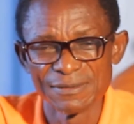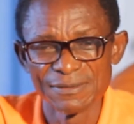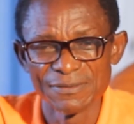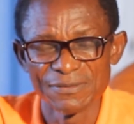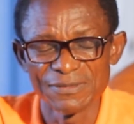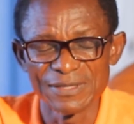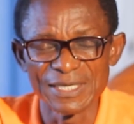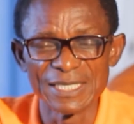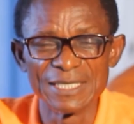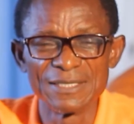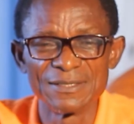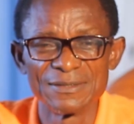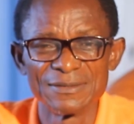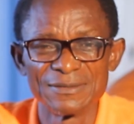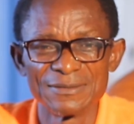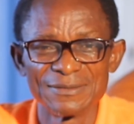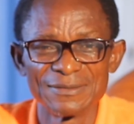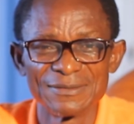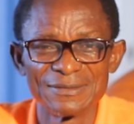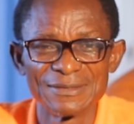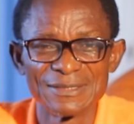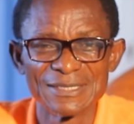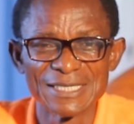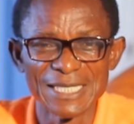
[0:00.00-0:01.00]
thing
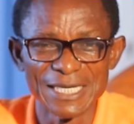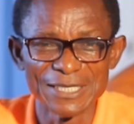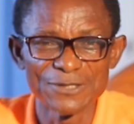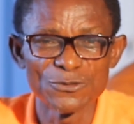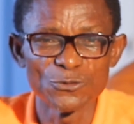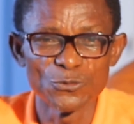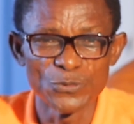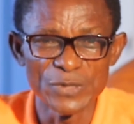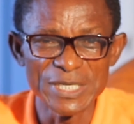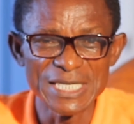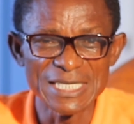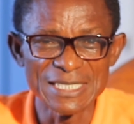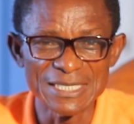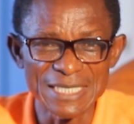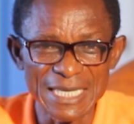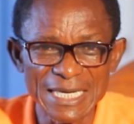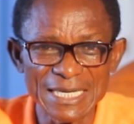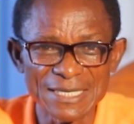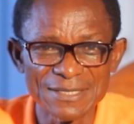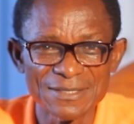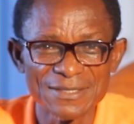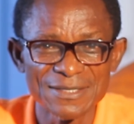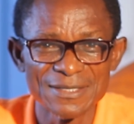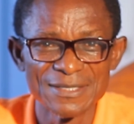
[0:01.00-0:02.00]
that we
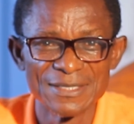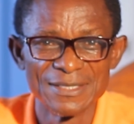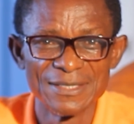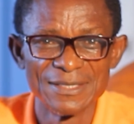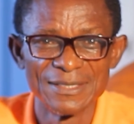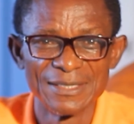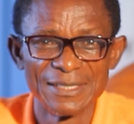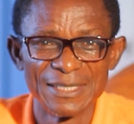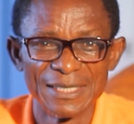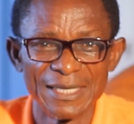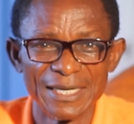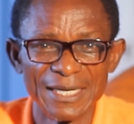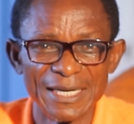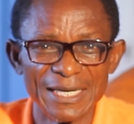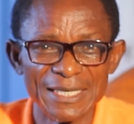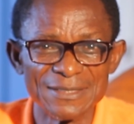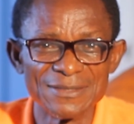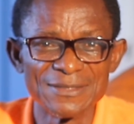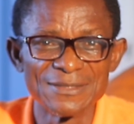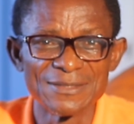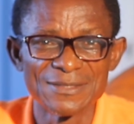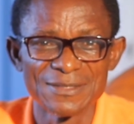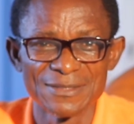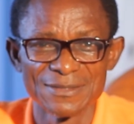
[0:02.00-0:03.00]
did. And